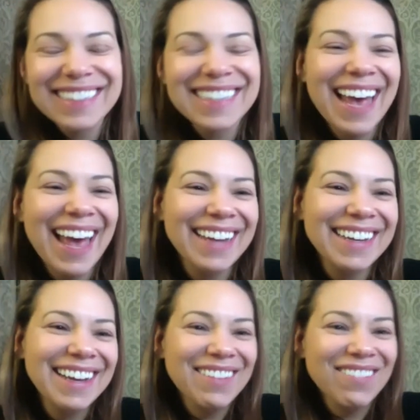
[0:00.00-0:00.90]
And
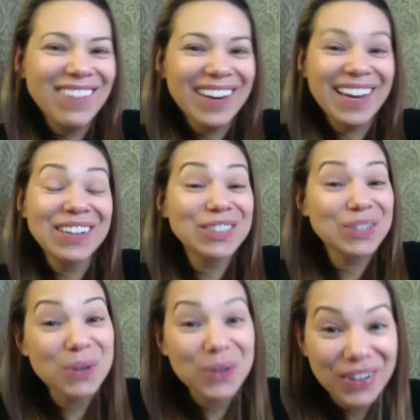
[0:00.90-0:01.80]
my character's
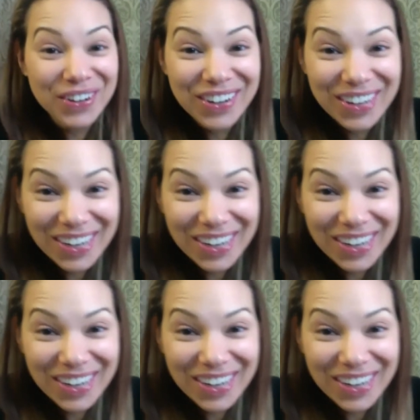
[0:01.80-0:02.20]
a hoarder.